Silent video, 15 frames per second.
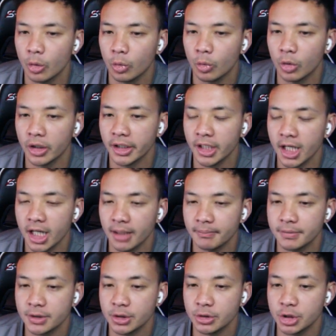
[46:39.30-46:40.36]
1
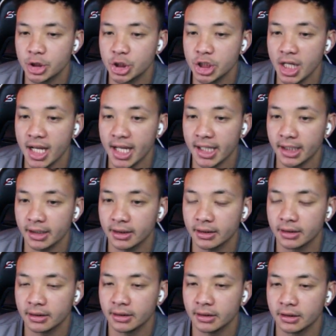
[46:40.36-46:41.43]
up to j,
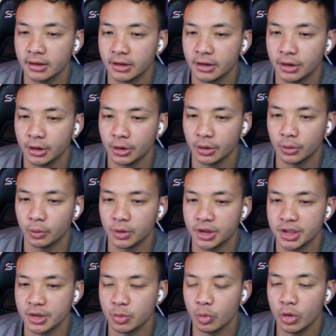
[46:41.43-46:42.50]

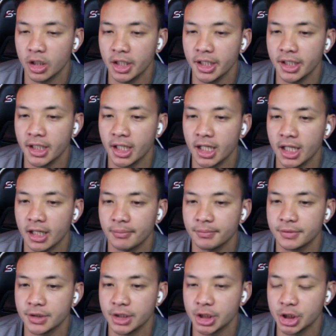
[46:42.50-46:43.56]
which is 1
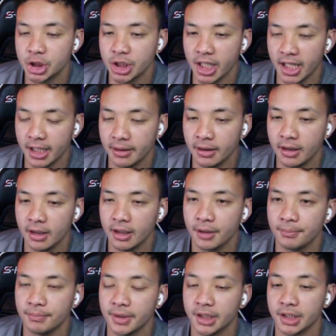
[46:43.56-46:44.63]
up to j,
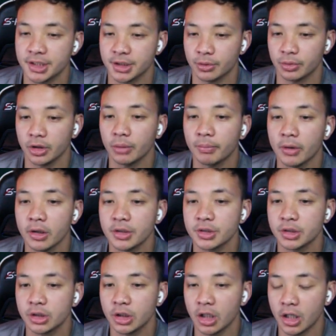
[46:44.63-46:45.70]
because the real
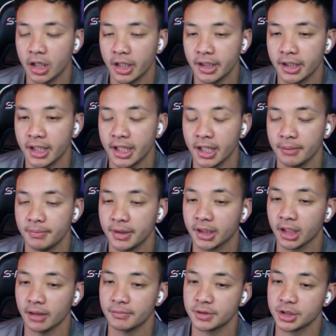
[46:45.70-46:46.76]
part's gone and it
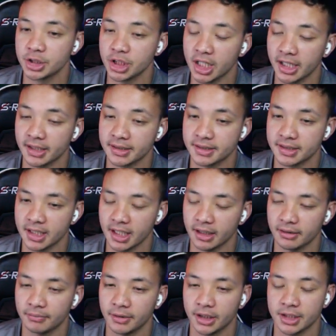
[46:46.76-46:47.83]
becomes j
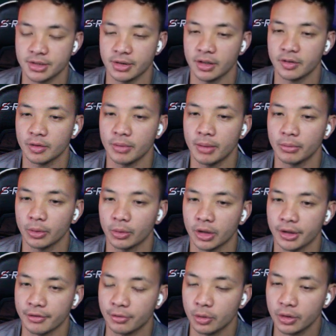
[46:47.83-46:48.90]
instead. Because we have to remember we're
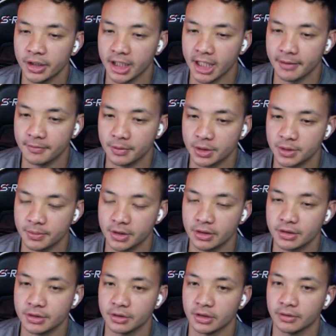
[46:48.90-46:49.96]
on a 4D
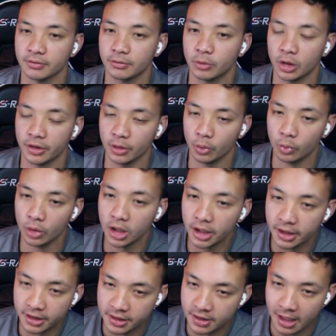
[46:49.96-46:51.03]
hypersphere, so we're on the
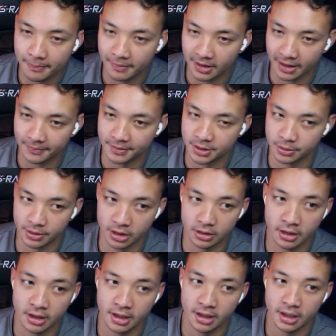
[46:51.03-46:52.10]
1 at the top of the hypersphere,